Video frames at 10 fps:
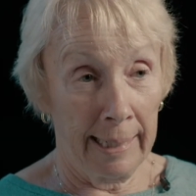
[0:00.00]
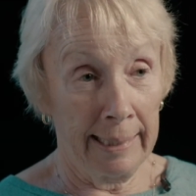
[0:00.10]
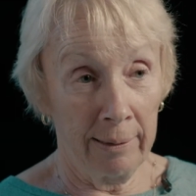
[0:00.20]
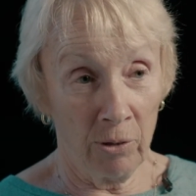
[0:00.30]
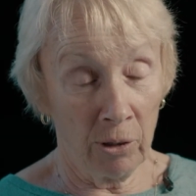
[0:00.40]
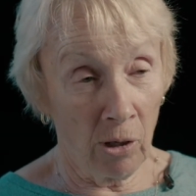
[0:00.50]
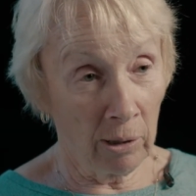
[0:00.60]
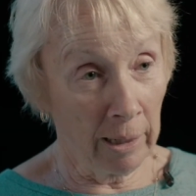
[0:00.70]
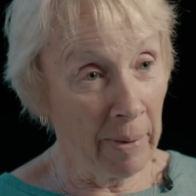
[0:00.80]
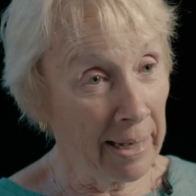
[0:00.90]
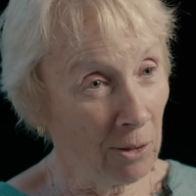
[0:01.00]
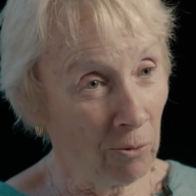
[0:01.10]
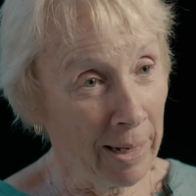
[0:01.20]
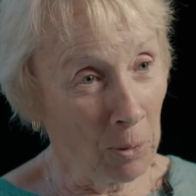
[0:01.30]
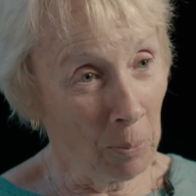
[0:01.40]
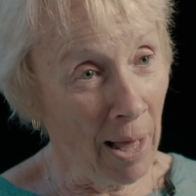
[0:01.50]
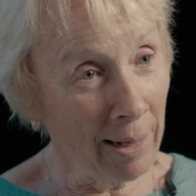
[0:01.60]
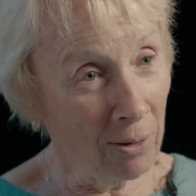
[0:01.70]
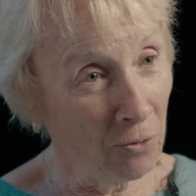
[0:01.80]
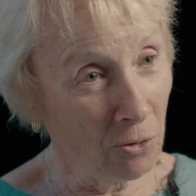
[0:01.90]
and you can hardly make it around the
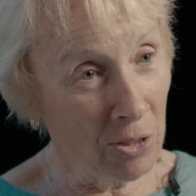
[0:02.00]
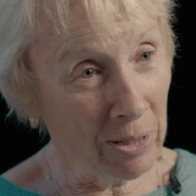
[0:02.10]
block the first